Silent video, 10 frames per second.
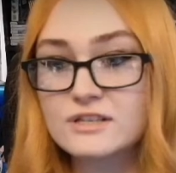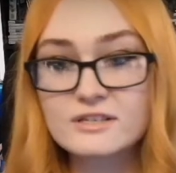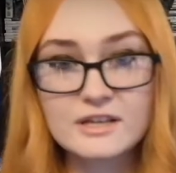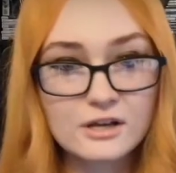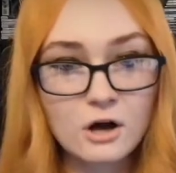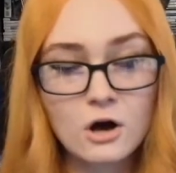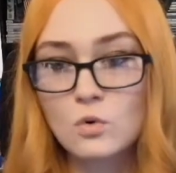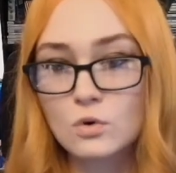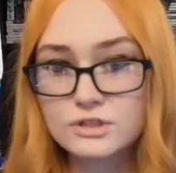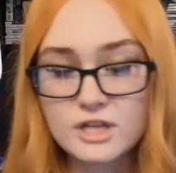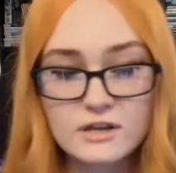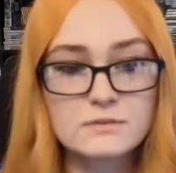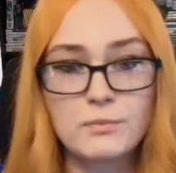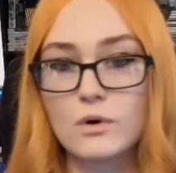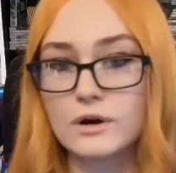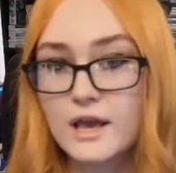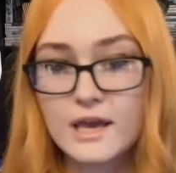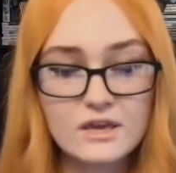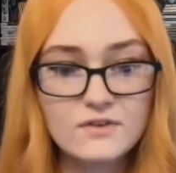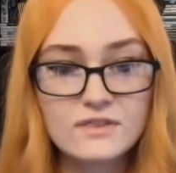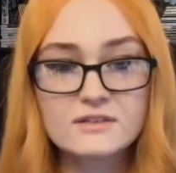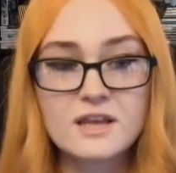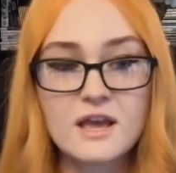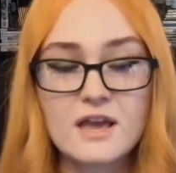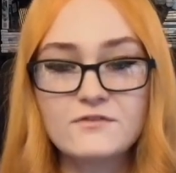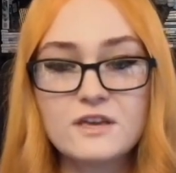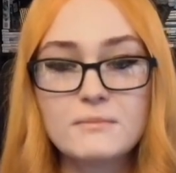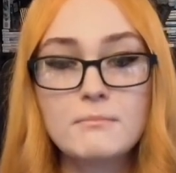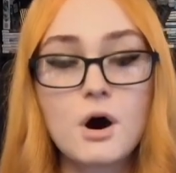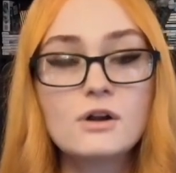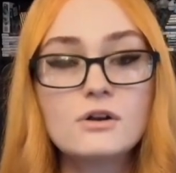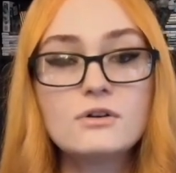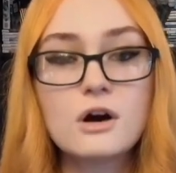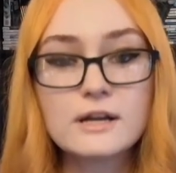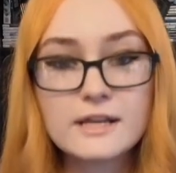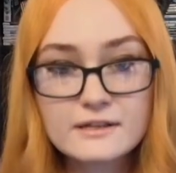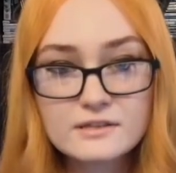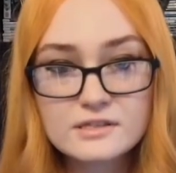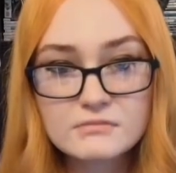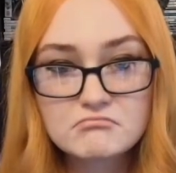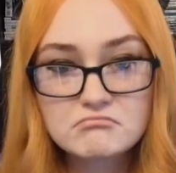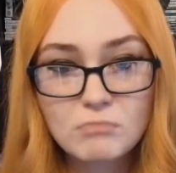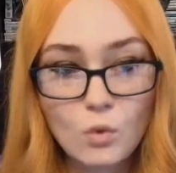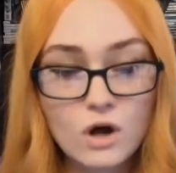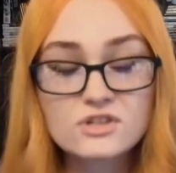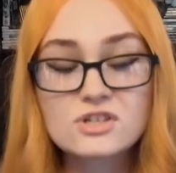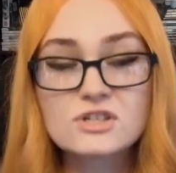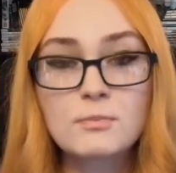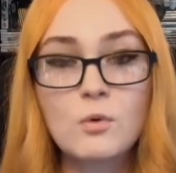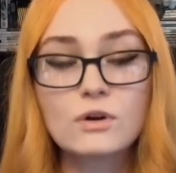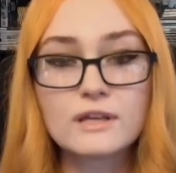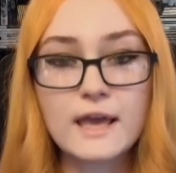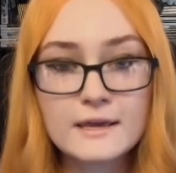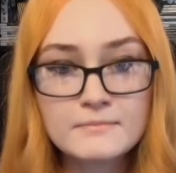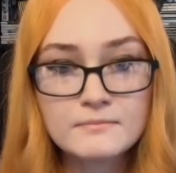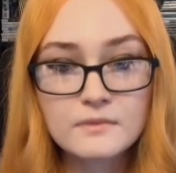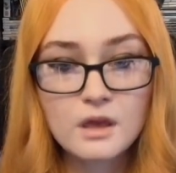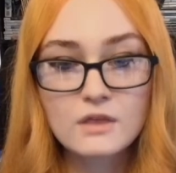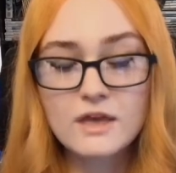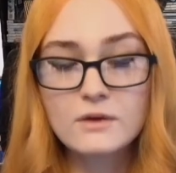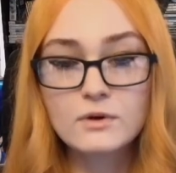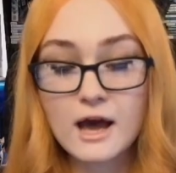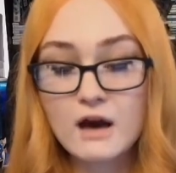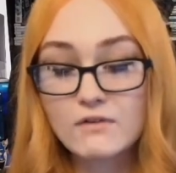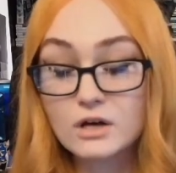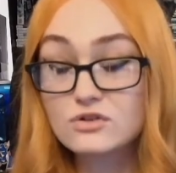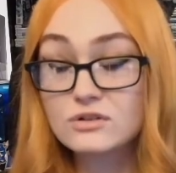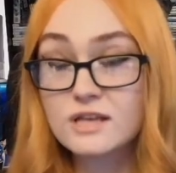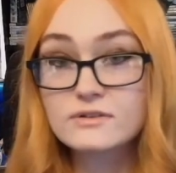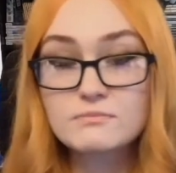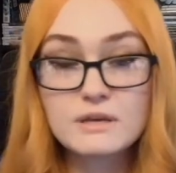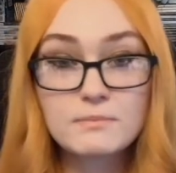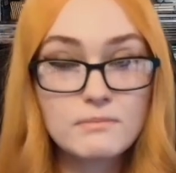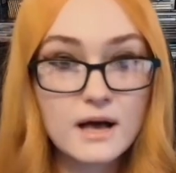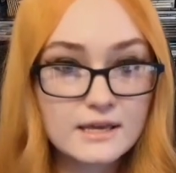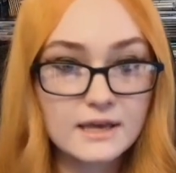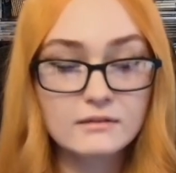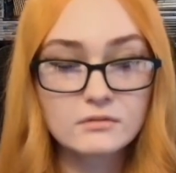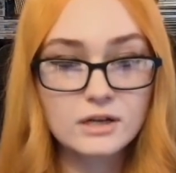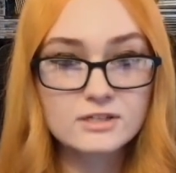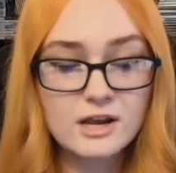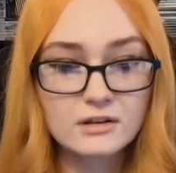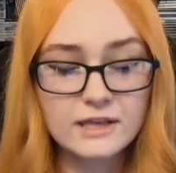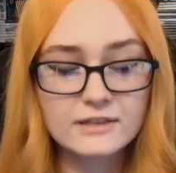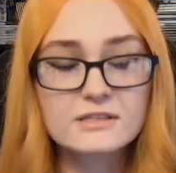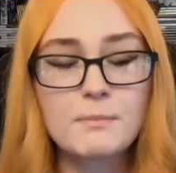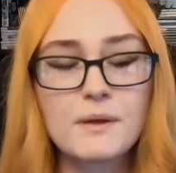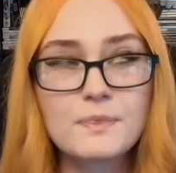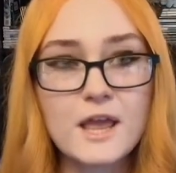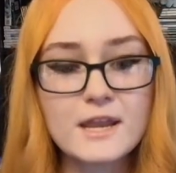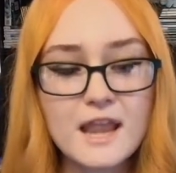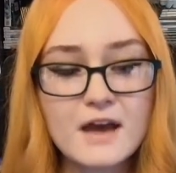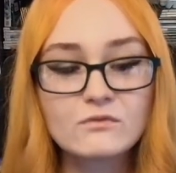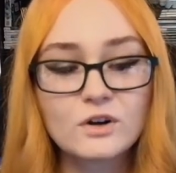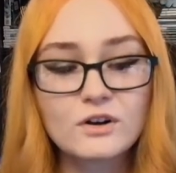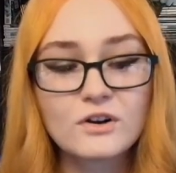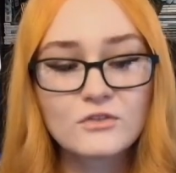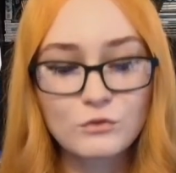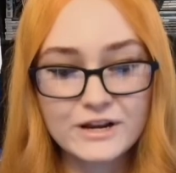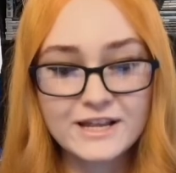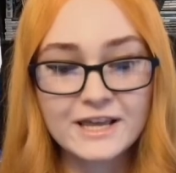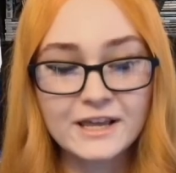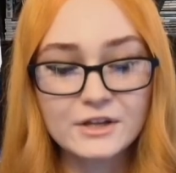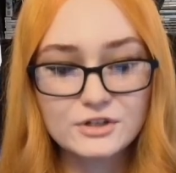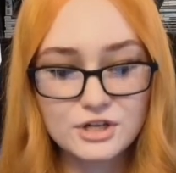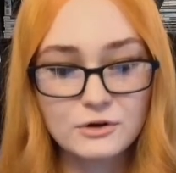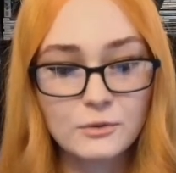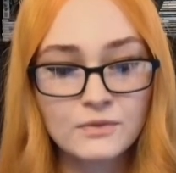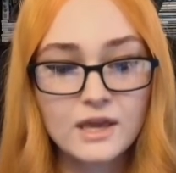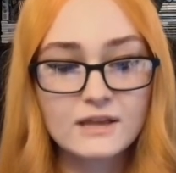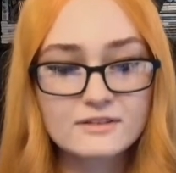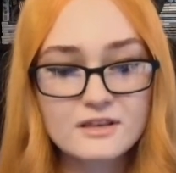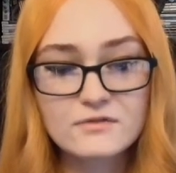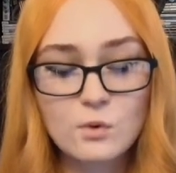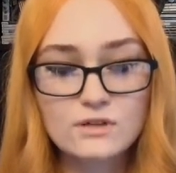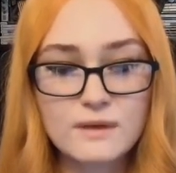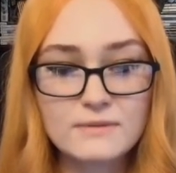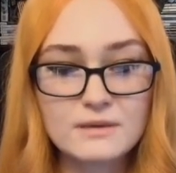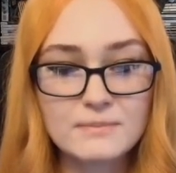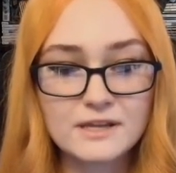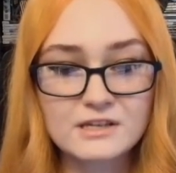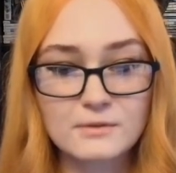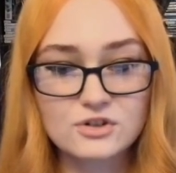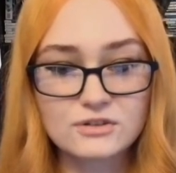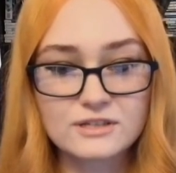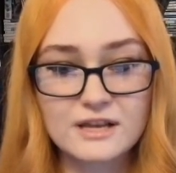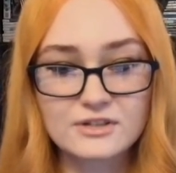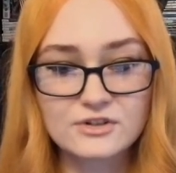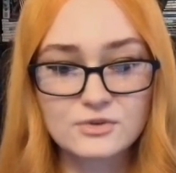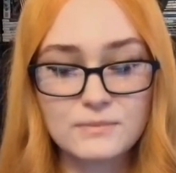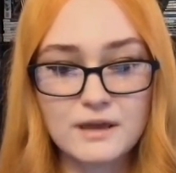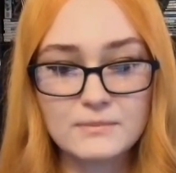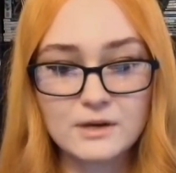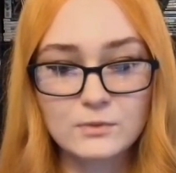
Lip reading: Concord, Dustborn, even this. If the modern audience wants to support a game, they would have 100,000 people buying a title like this, but they never freaking do. It says, of course, maybe the biggest commercial disaster Sweet Baby Inc.